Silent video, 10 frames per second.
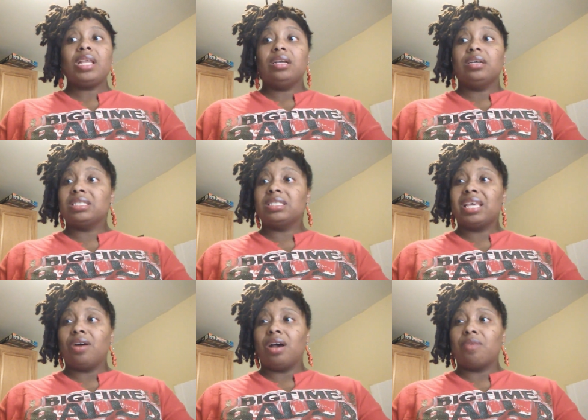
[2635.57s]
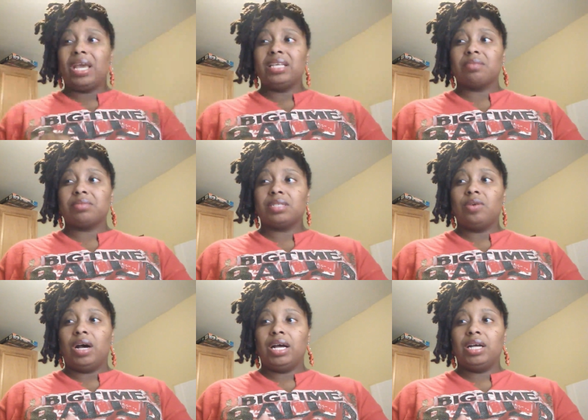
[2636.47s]
good scale. It weighs up to
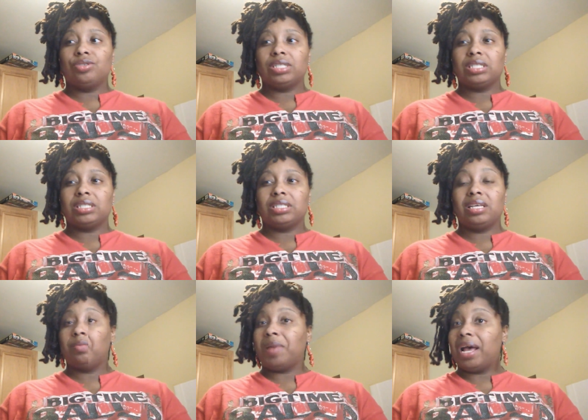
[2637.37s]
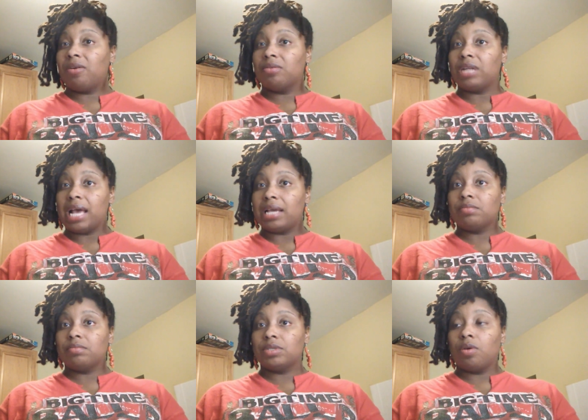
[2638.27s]
110-pound
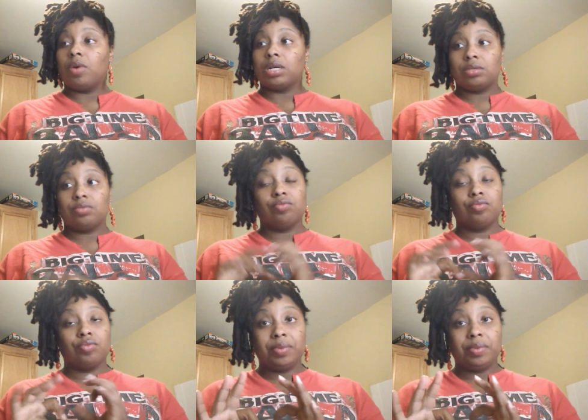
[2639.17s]
item. So it works really,